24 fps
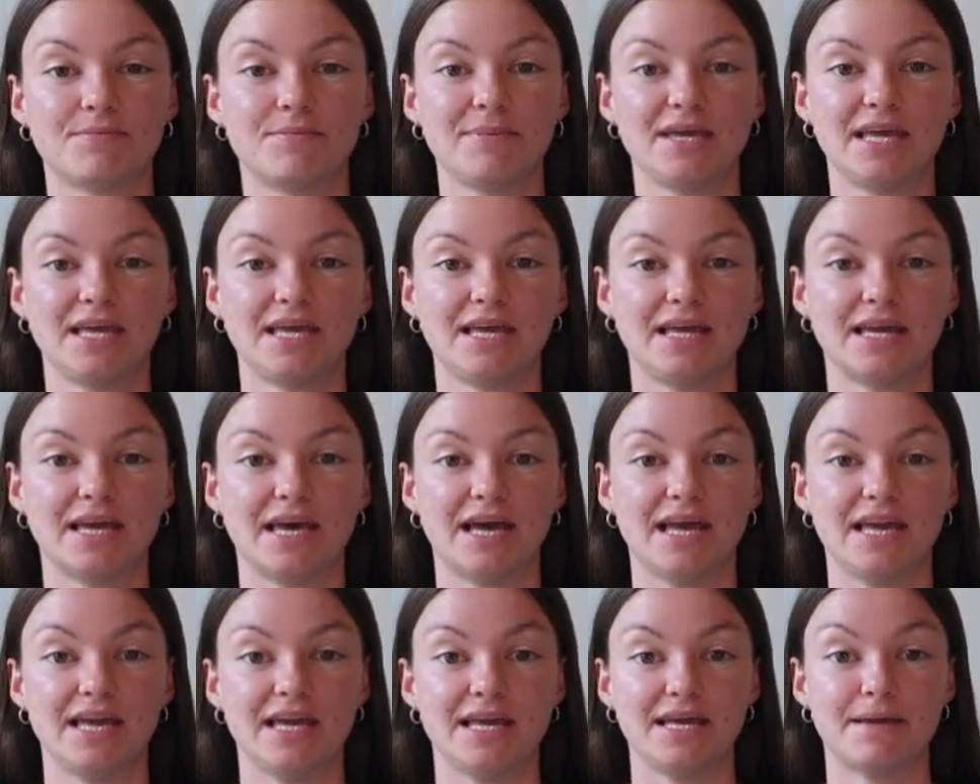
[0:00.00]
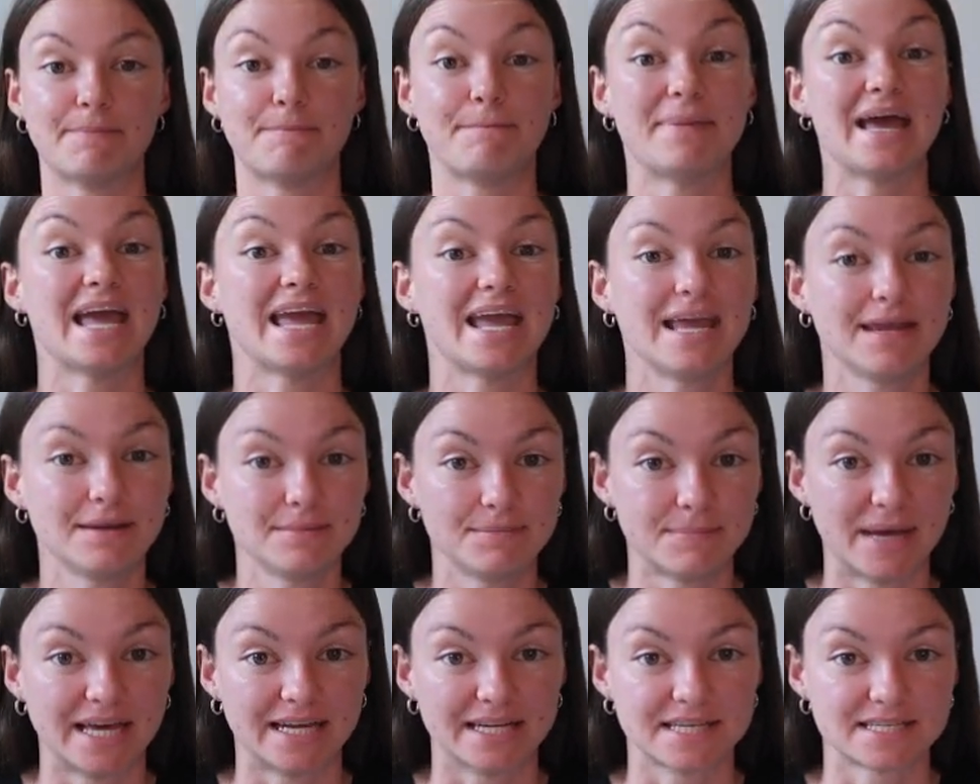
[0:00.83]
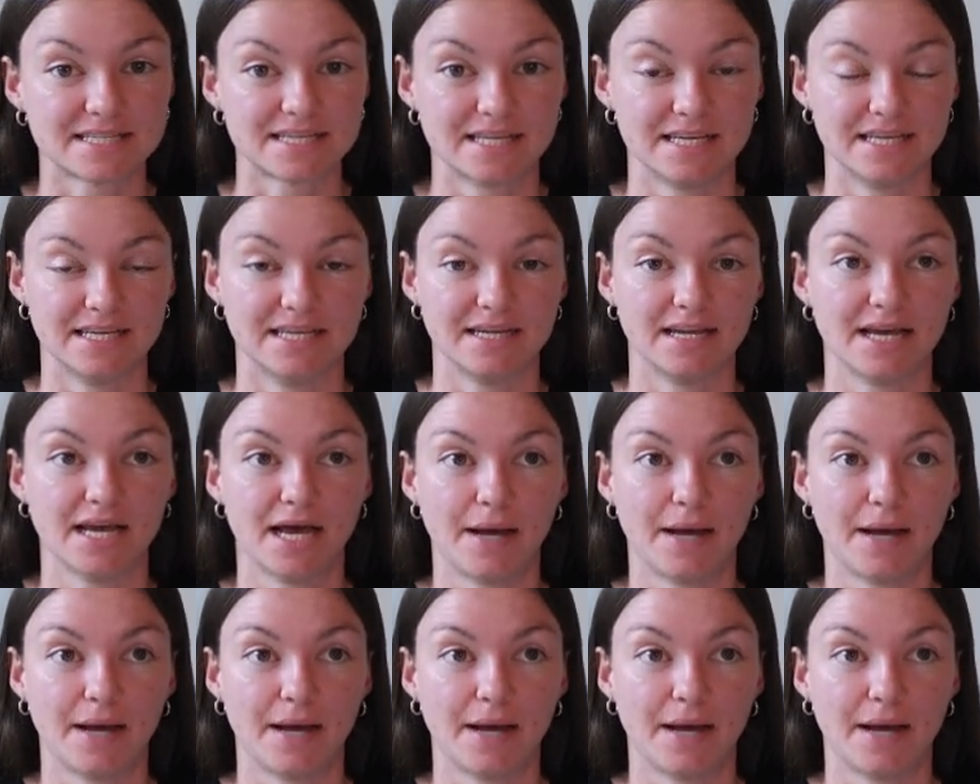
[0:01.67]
me a pain medicine